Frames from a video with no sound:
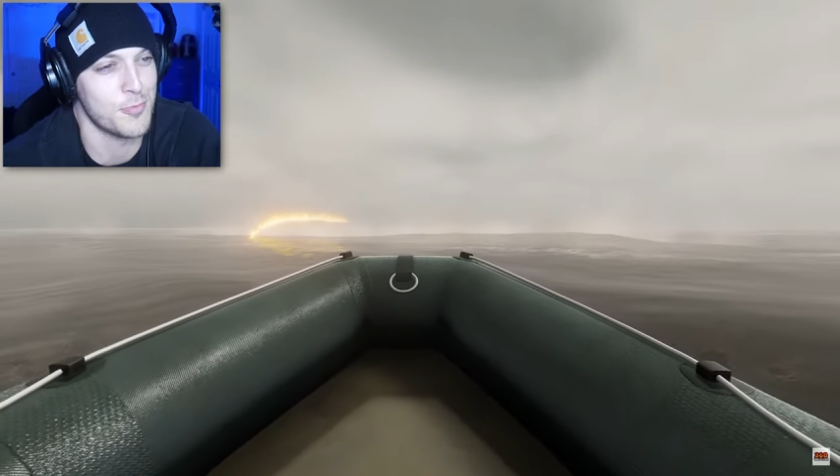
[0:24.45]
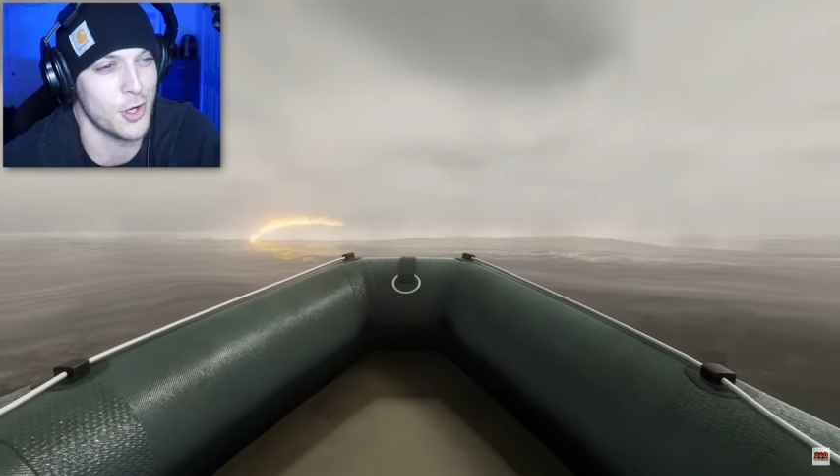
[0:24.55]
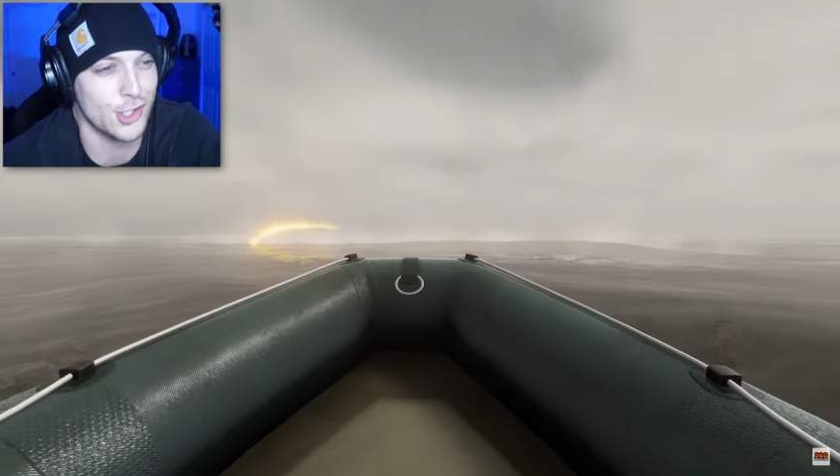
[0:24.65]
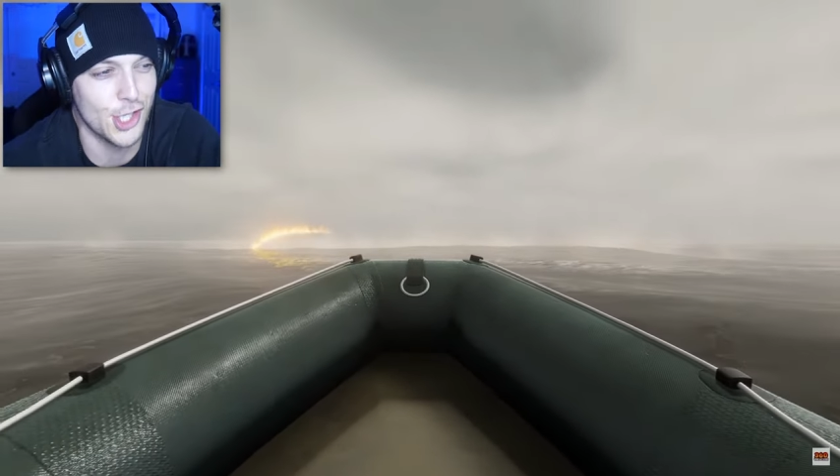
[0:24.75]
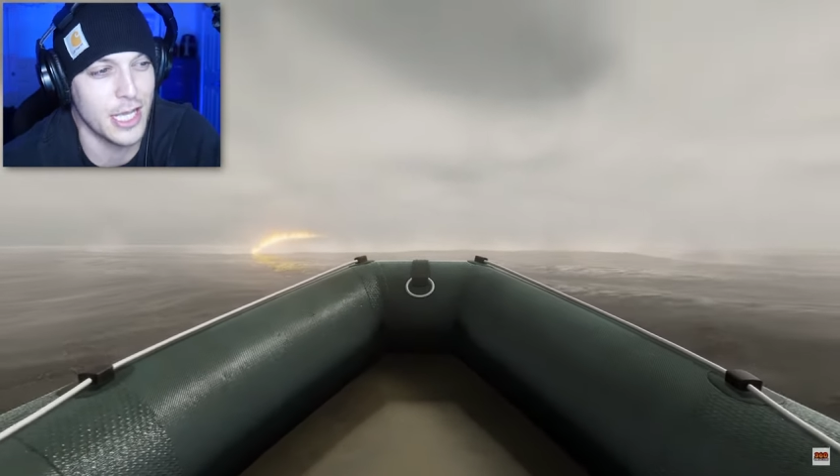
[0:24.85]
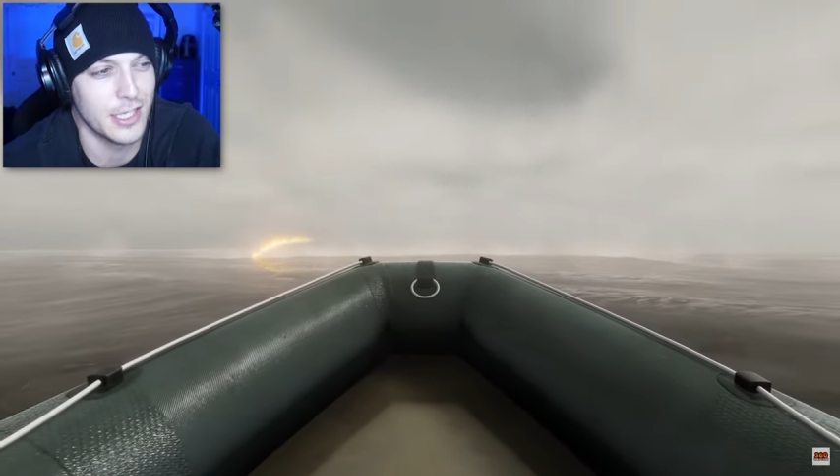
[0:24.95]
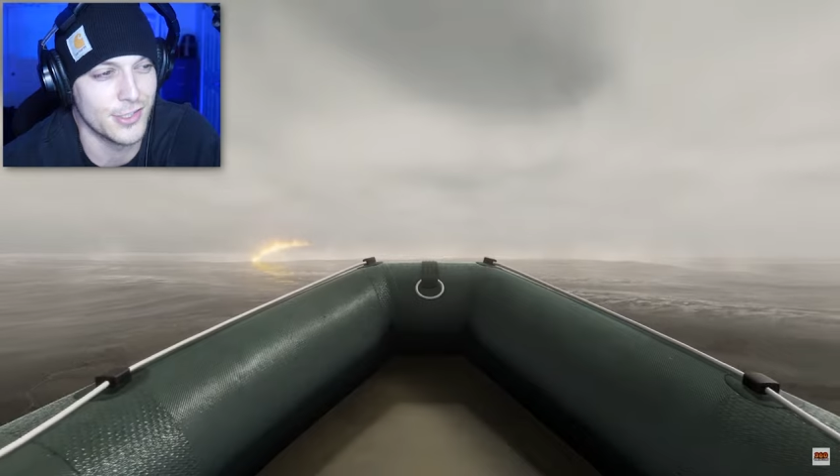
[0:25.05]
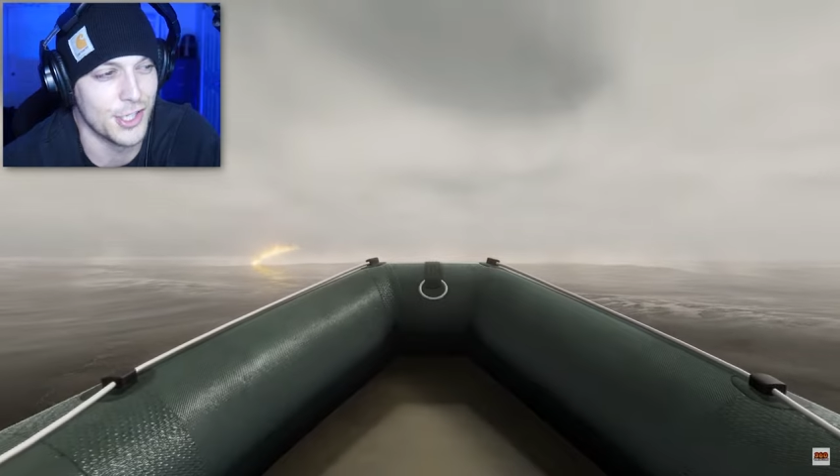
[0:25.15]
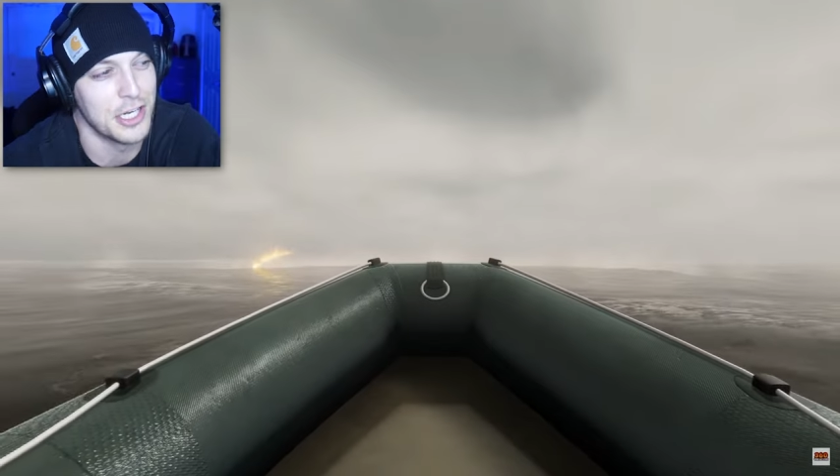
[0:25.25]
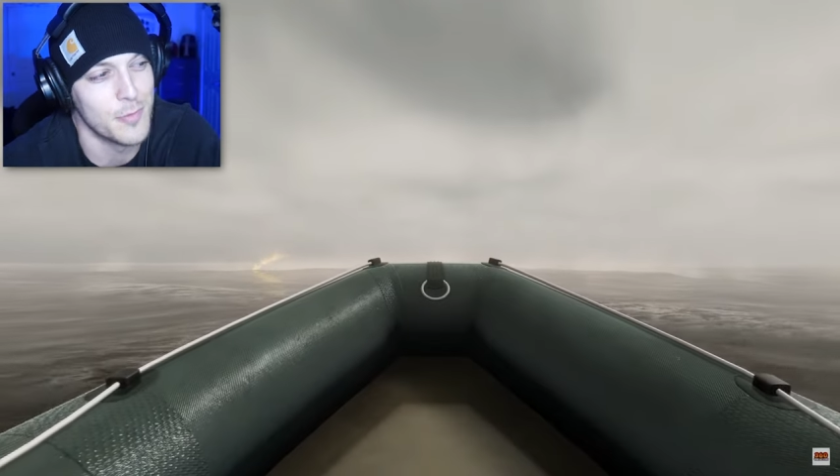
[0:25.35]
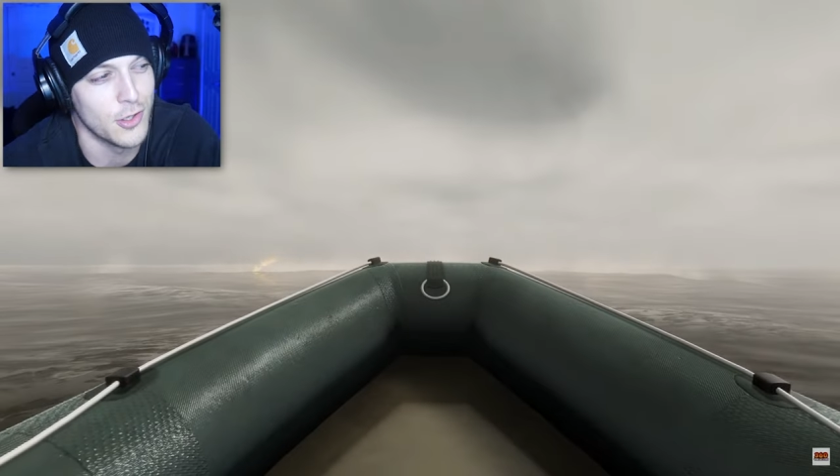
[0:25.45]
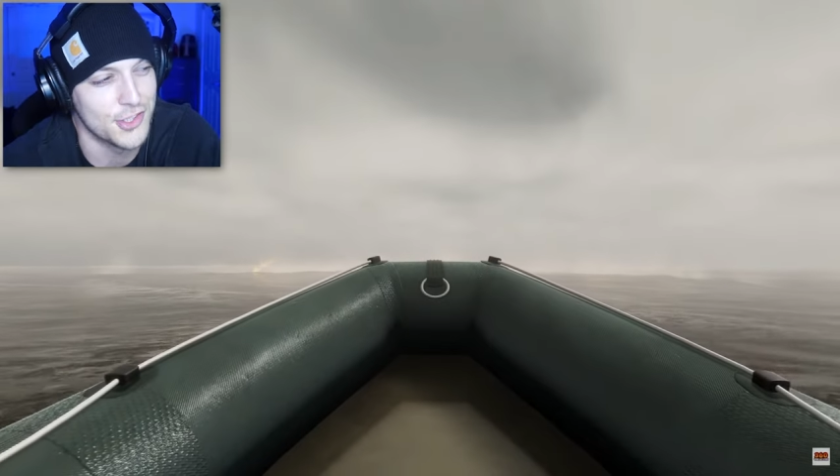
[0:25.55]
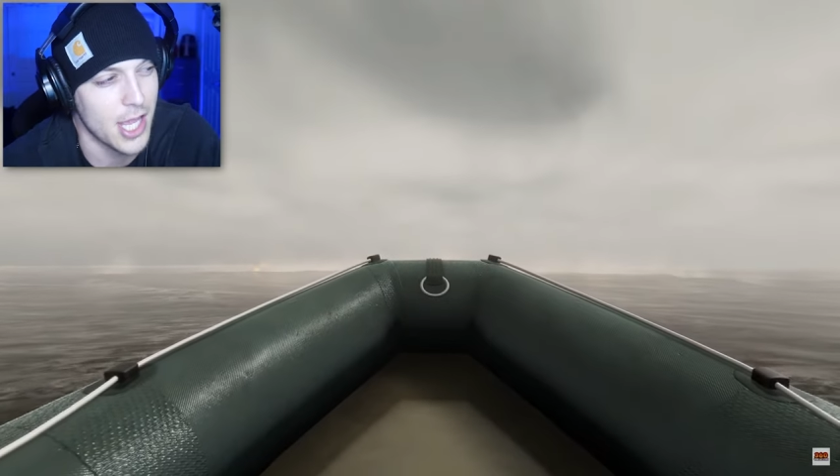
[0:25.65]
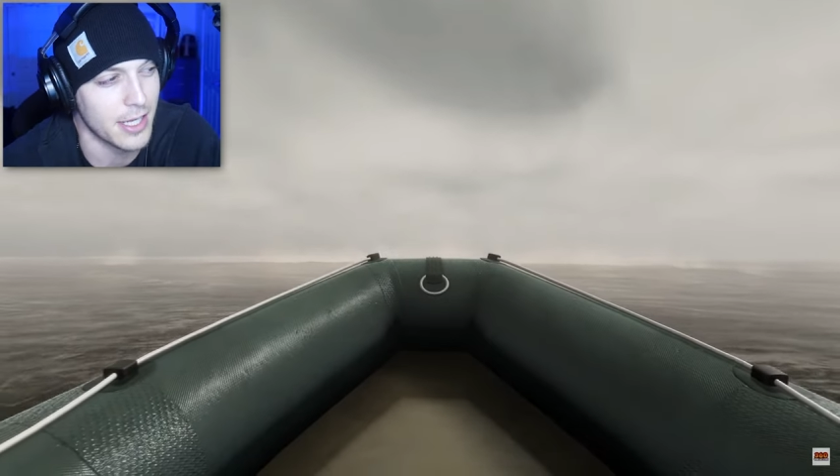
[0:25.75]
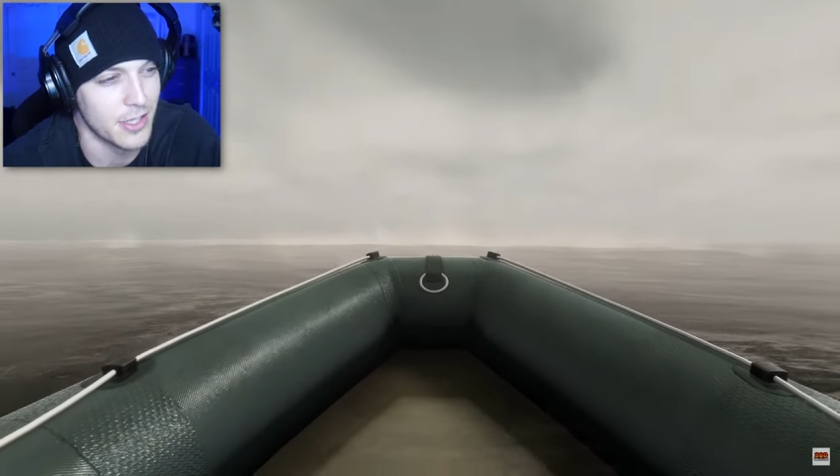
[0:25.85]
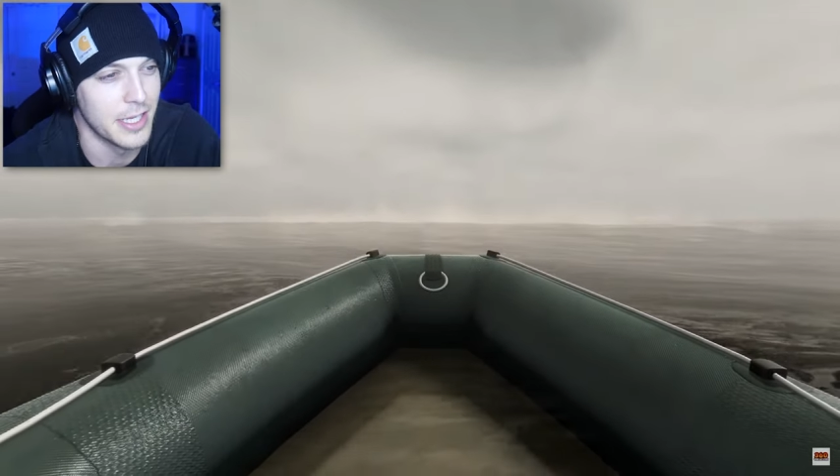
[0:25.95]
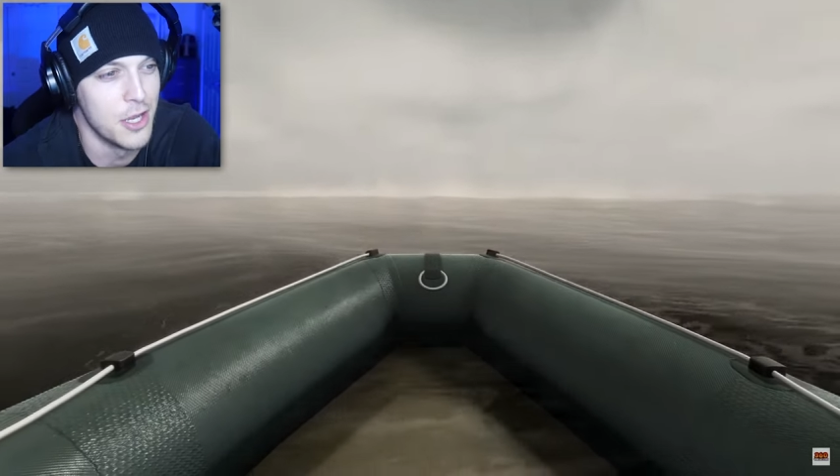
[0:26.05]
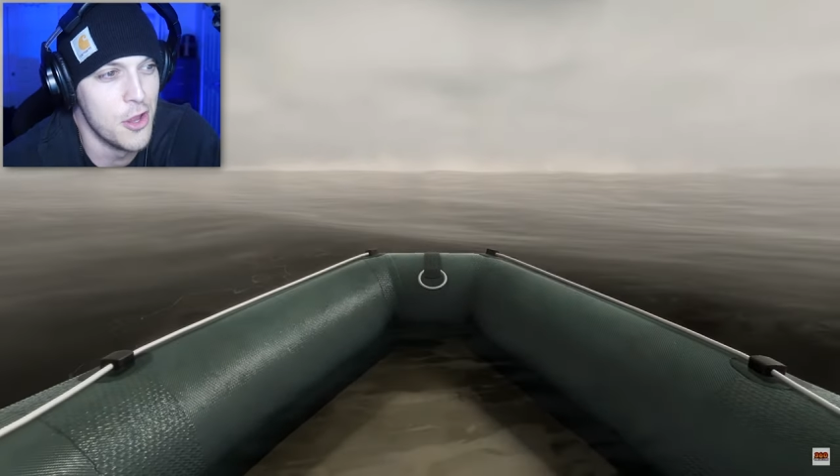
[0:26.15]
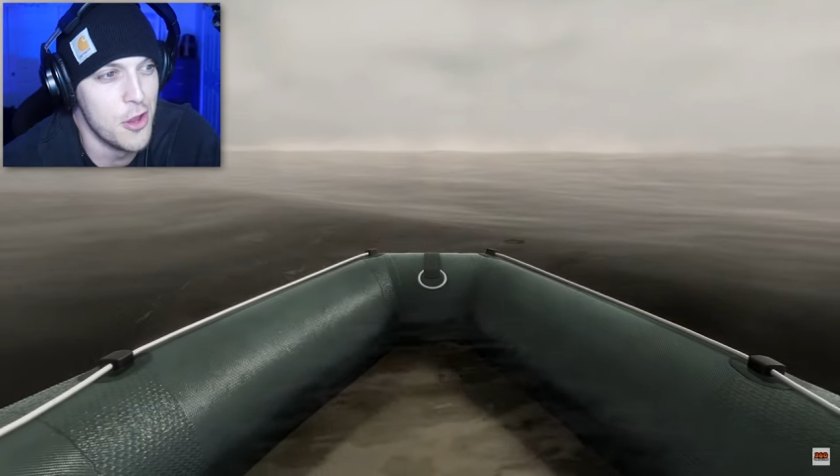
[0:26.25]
Mercedes in it, most likely.